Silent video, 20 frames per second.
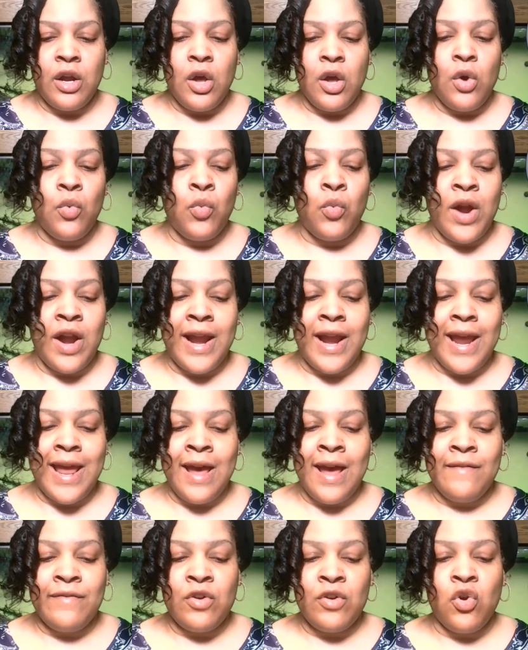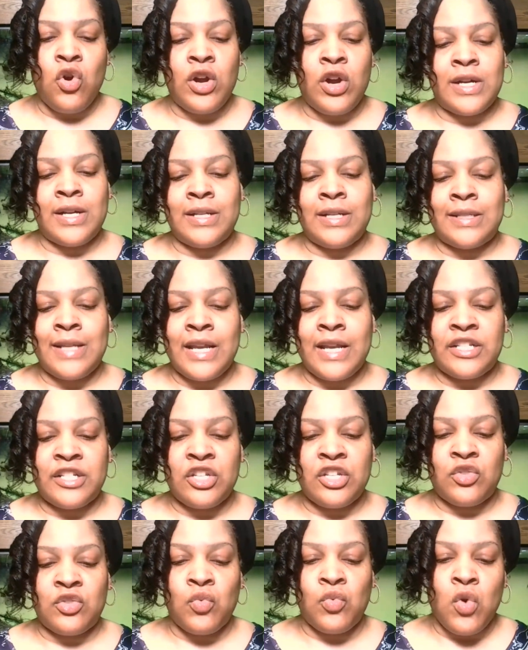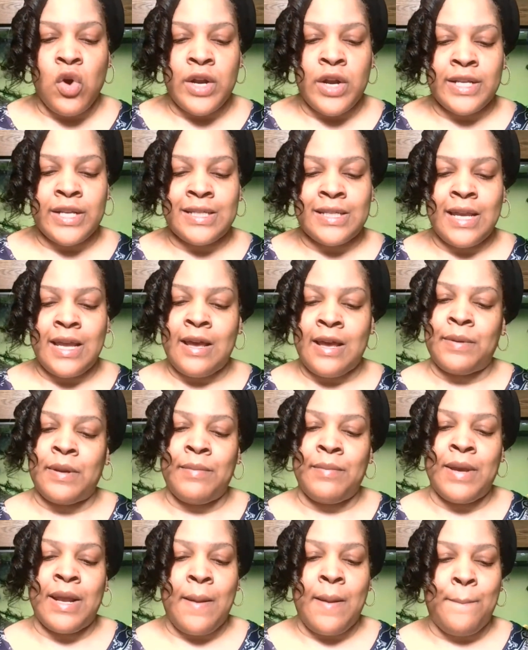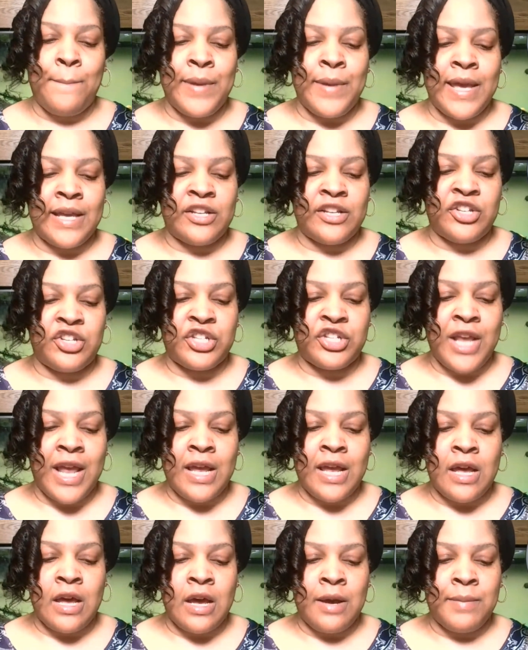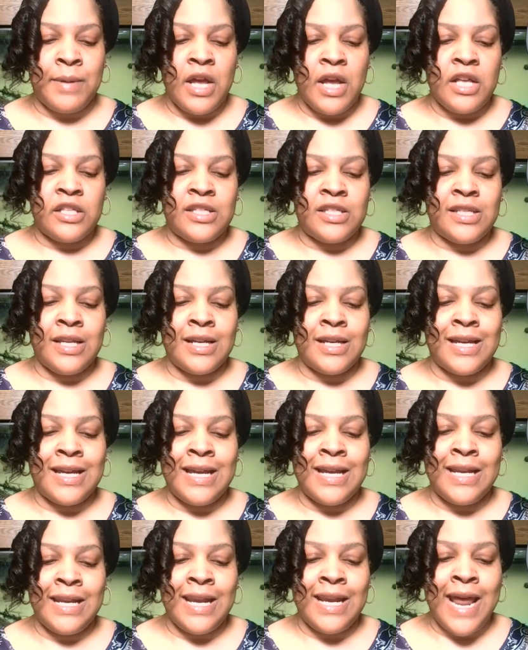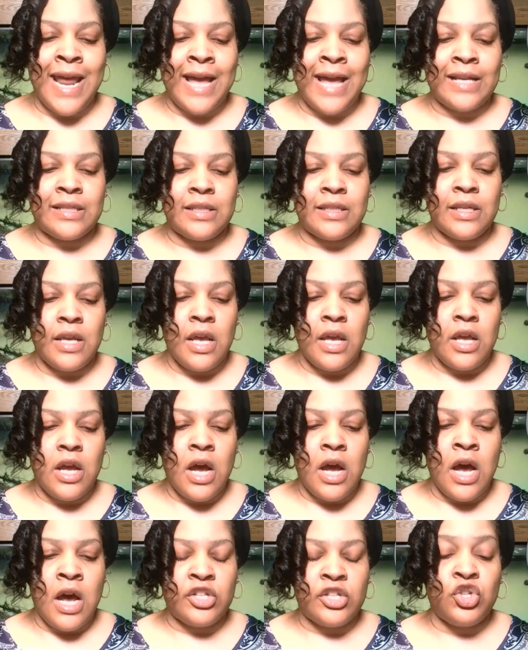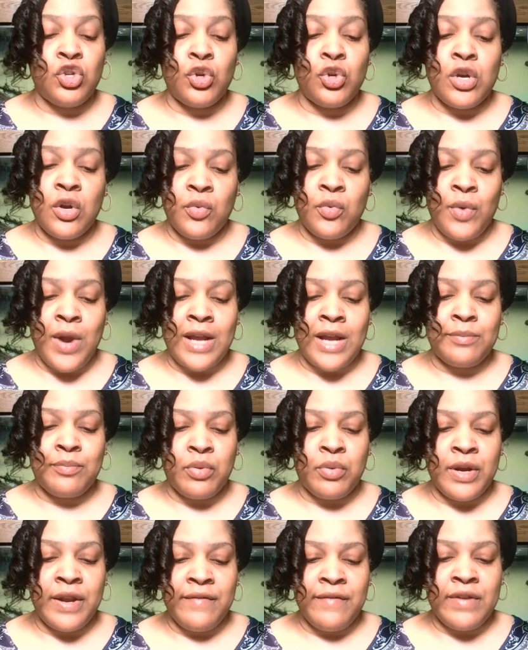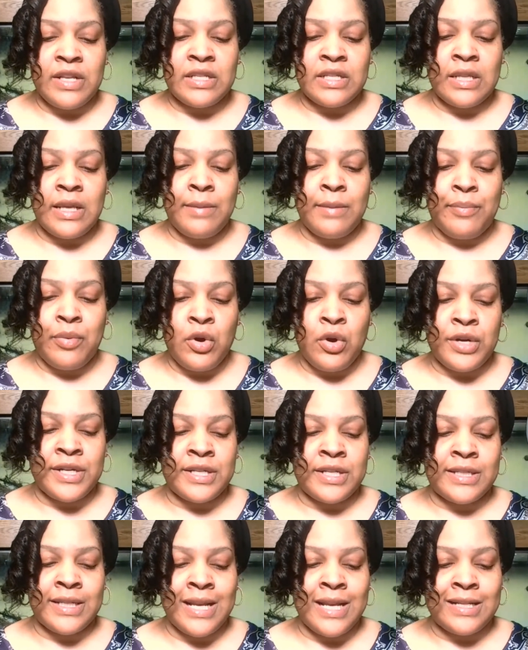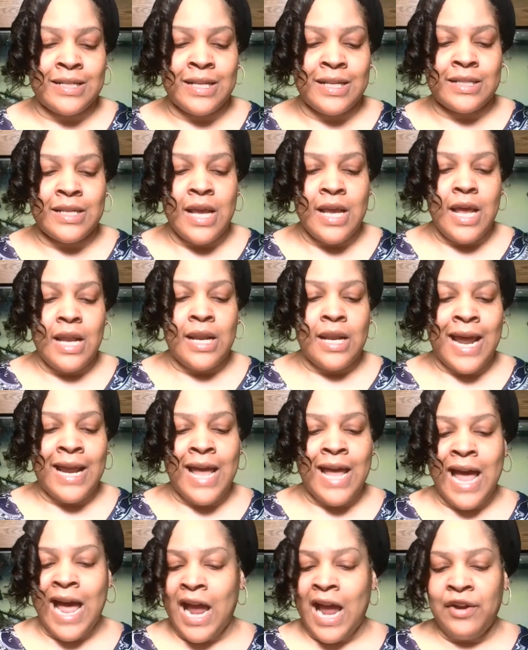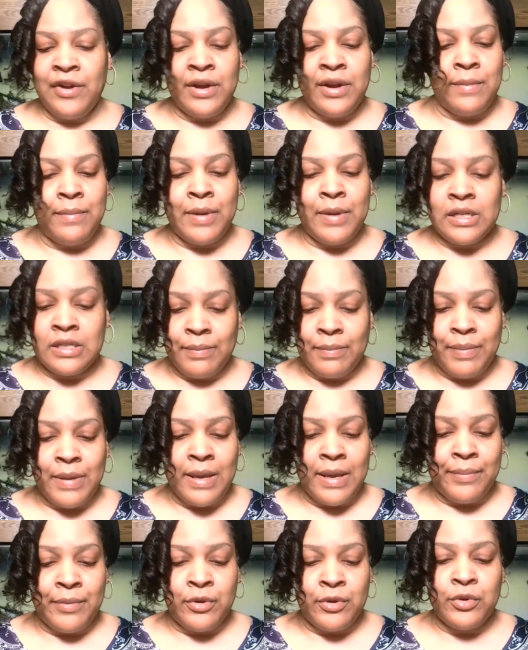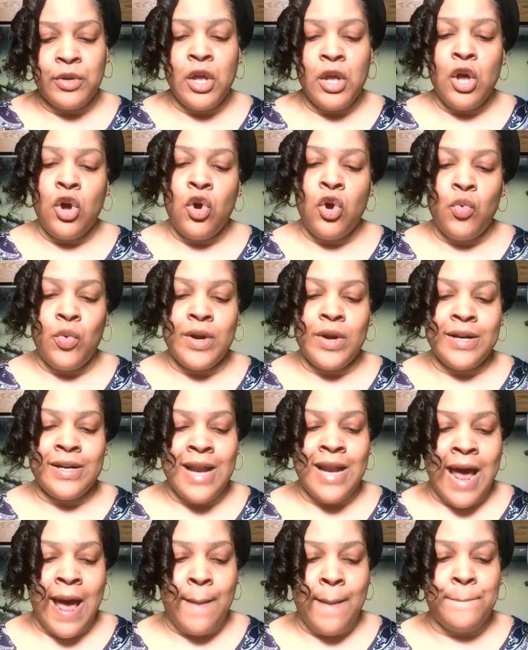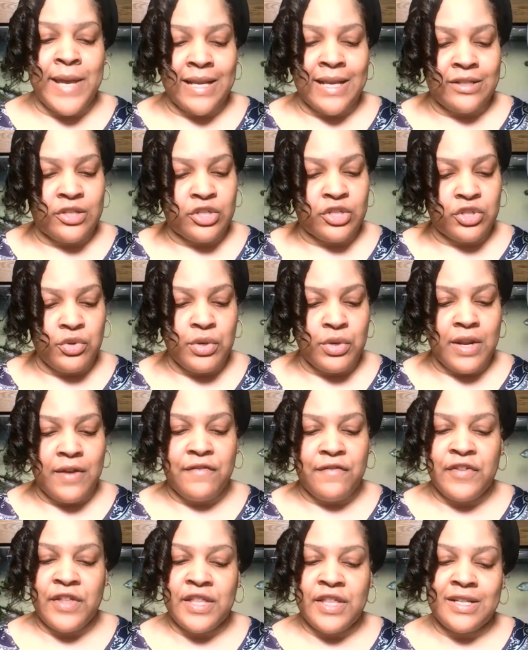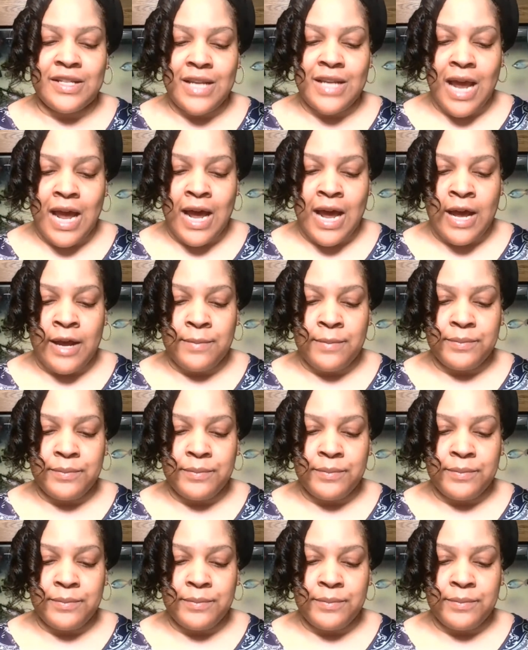wherever organizations wanted to implement a big shakeup to connect to correct previously poor decisions, like hiring a bunch of people who were not best suited for the job.